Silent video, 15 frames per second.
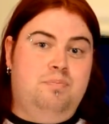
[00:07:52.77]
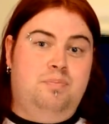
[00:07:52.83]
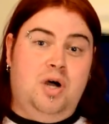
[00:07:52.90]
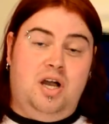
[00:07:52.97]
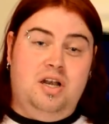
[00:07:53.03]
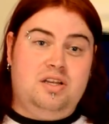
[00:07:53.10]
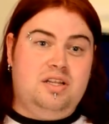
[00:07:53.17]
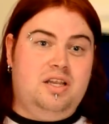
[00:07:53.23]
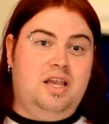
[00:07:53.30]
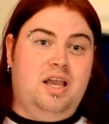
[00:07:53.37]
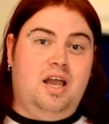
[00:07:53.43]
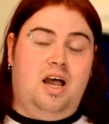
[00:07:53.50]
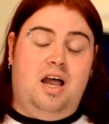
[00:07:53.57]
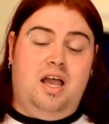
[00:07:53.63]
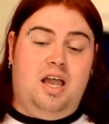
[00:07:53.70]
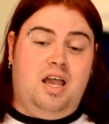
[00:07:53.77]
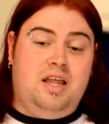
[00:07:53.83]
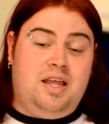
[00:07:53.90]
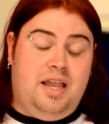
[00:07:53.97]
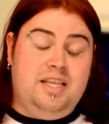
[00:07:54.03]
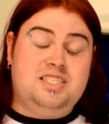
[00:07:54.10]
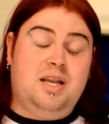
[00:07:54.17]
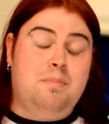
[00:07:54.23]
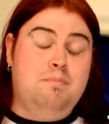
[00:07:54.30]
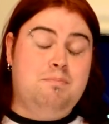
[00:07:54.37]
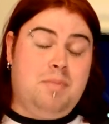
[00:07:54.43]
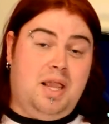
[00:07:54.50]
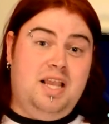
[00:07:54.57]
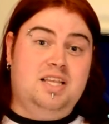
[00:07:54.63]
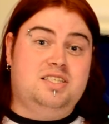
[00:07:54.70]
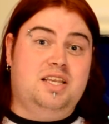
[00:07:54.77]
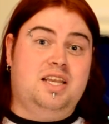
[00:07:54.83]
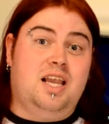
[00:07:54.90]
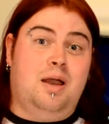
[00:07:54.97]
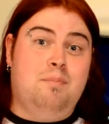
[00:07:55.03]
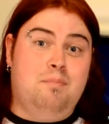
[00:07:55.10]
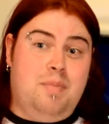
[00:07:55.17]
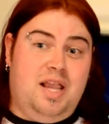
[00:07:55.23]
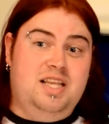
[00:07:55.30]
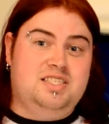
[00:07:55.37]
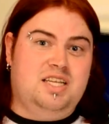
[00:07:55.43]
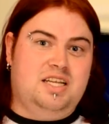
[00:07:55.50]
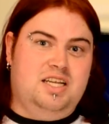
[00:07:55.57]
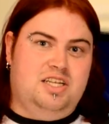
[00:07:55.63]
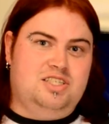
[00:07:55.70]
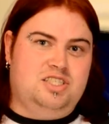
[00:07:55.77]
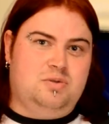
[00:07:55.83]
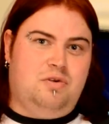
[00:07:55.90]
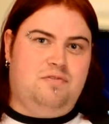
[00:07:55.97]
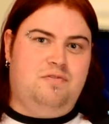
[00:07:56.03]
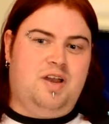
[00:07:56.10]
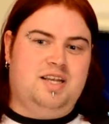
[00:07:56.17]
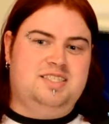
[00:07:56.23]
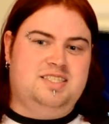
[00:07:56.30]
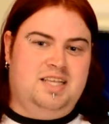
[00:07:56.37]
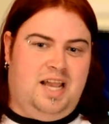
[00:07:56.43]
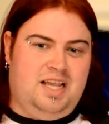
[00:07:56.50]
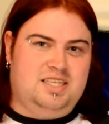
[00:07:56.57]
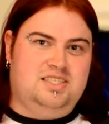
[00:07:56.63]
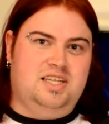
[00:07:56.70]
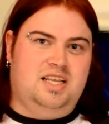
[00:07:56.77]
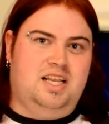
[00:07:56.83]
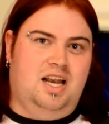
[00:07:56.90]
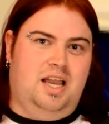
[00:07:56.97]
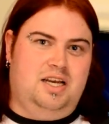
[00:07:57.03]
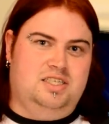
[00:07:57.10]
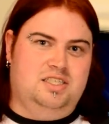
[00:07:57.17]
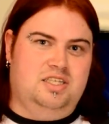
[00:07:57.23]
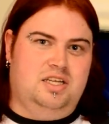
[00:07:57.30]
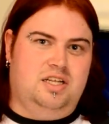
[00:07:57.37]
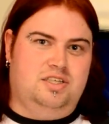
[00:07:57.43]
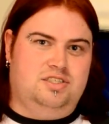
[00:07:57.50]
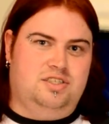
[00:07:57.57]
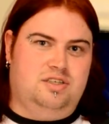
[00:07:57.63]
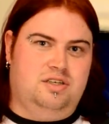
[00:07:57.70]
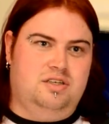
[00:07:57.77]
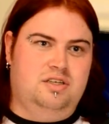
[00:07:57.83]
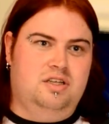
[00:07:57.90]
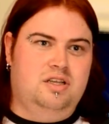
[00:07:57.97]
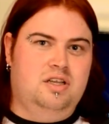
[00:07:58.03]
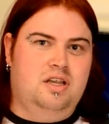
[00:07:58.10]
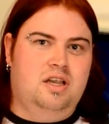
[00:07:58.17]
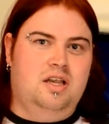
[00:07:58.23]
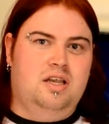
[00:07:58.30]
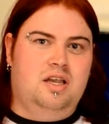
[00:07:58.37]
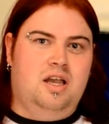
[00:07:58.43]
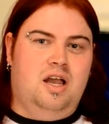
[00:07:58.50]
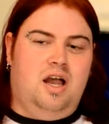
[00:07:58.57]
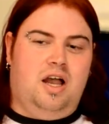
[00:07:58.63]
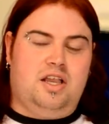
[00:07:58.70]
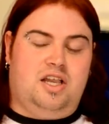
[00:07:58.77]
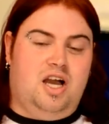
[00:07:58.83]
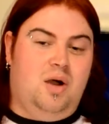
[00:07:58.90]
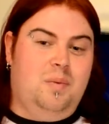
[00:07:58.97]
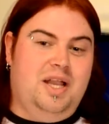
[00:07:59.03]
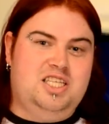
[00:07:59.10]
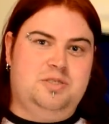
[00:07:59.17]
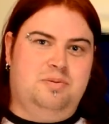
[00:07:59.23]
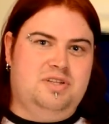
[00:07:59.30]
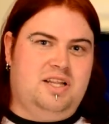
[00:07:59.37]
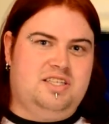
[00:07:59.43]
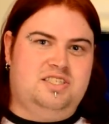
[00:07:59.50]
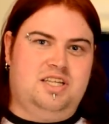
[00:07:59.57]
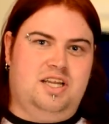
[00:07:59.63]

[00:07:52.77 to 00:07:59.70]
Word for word: But that is an amazing, amazing addition to a fantastic collector's edition. I can't wait to put that